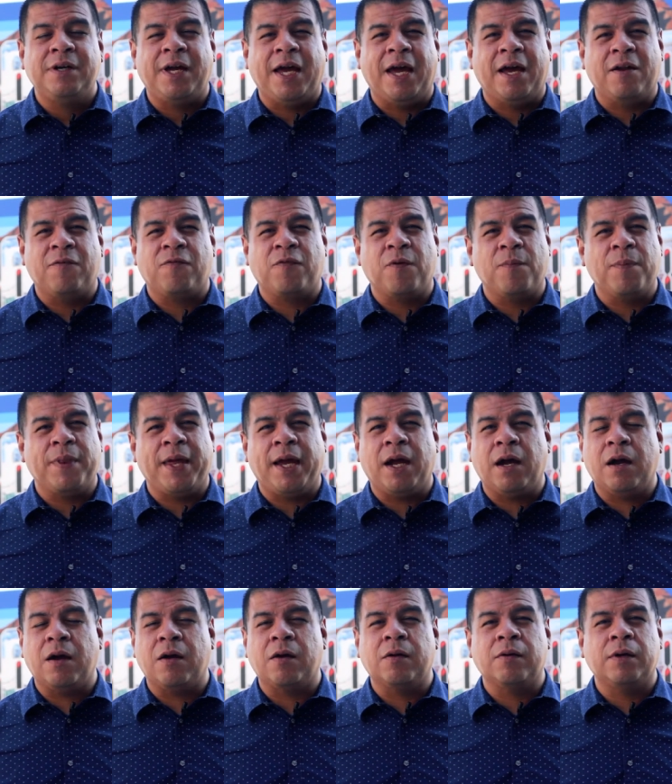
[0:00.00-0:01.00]
And from
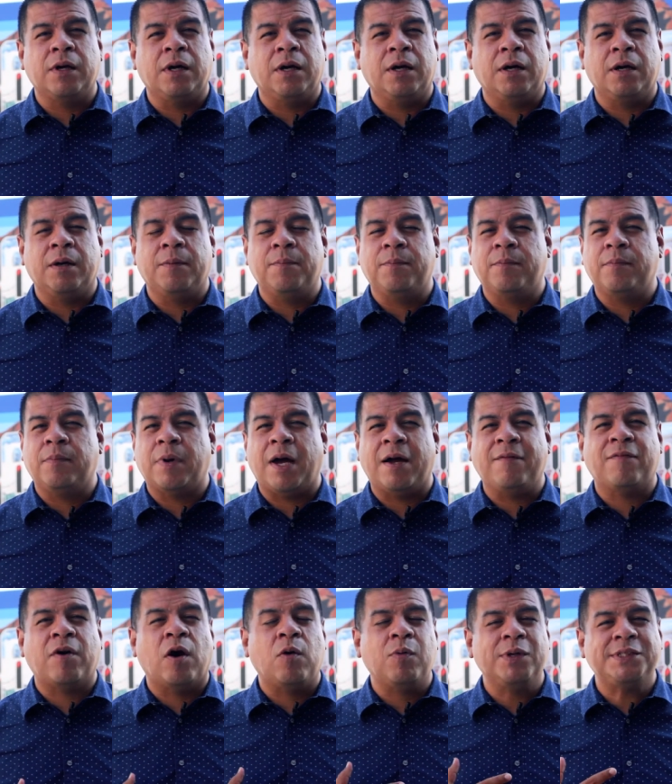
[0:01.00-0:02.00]
there, um,
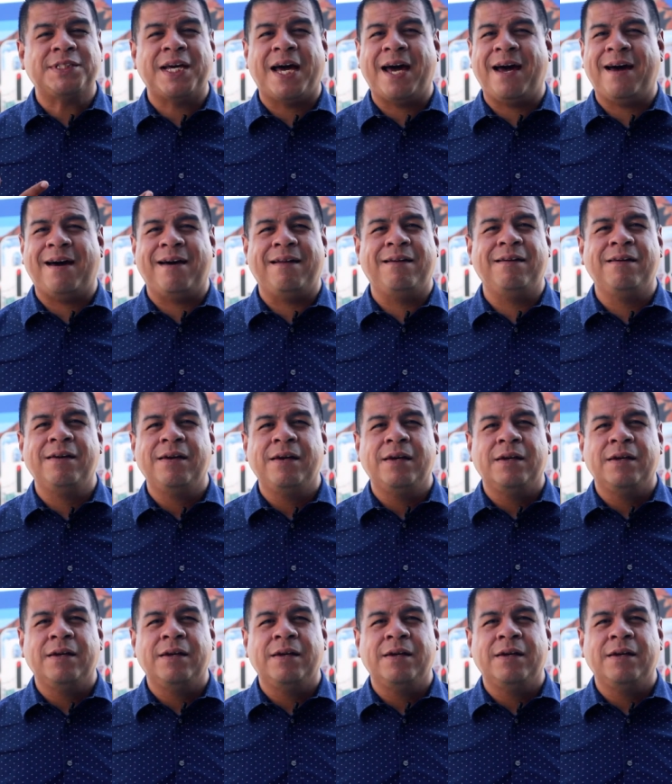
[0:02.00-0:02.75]
I've always had